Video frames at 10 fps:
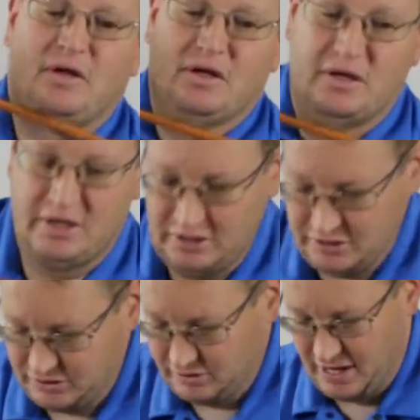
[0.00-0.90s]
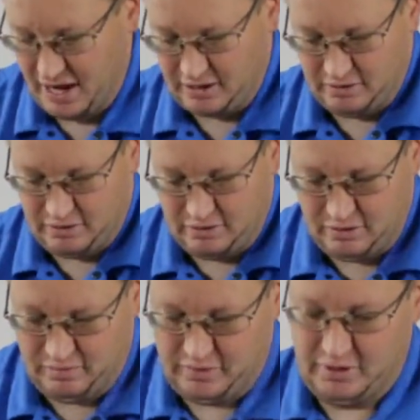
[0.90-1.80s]
And you just do that
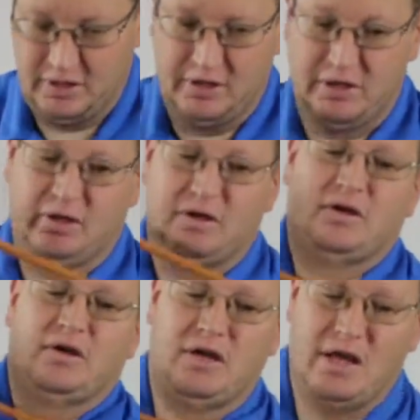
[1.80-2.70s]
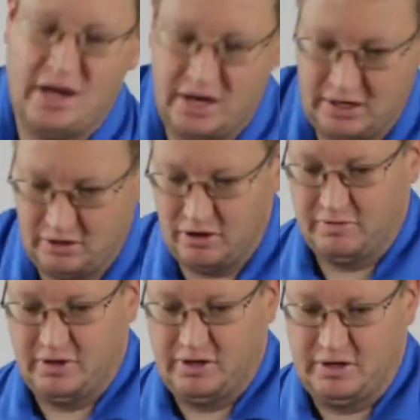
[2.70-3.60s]
over and over